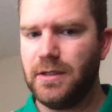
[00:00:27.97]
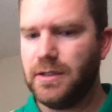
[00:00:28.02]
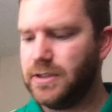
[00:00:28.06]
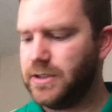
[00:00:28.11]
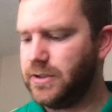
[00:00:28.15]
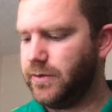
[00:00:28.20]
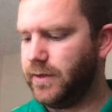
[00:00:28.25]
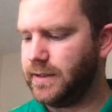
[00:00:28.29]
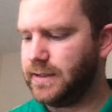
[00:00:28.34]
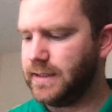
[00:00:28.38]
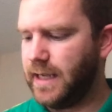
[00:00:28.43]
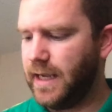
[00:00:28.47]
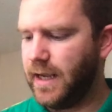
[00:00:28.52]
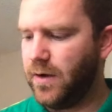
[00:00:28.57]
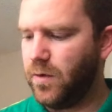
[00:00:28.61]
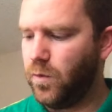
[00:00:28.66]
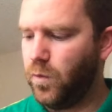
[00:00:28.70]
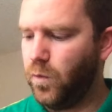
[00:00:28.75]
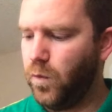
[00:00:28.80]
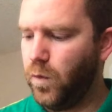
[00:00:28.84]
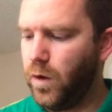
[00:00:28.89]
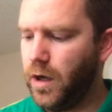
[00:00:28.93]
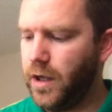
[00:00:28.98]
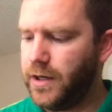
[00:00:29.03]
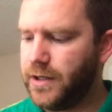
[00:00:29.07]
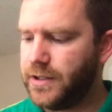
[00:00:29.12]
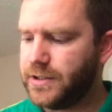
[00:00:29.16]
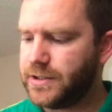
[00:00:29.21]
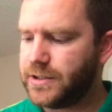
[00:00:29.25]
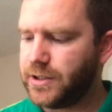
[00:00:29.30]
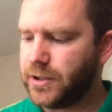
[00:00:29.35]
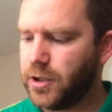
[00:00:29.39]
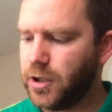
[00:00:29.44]
So it's a
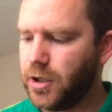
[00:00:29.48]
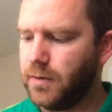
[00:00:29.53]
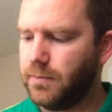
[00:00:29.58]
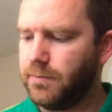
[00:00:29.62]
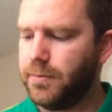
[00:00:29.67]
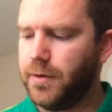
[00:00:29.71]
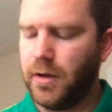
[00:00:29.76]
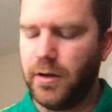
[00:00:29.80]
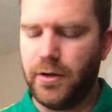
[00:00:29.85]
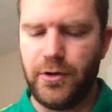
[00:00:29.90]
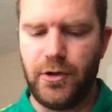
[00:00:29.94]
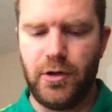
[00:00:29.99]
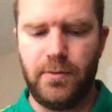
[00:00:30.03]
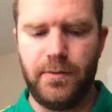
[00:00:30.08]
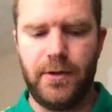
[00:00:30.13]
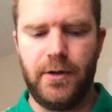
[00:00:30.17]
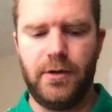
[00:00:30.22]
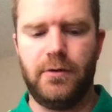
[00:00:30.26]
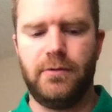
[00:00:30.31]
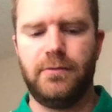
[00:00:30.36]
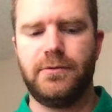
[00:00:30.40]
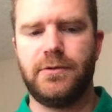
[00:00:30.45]
one-term polynomial.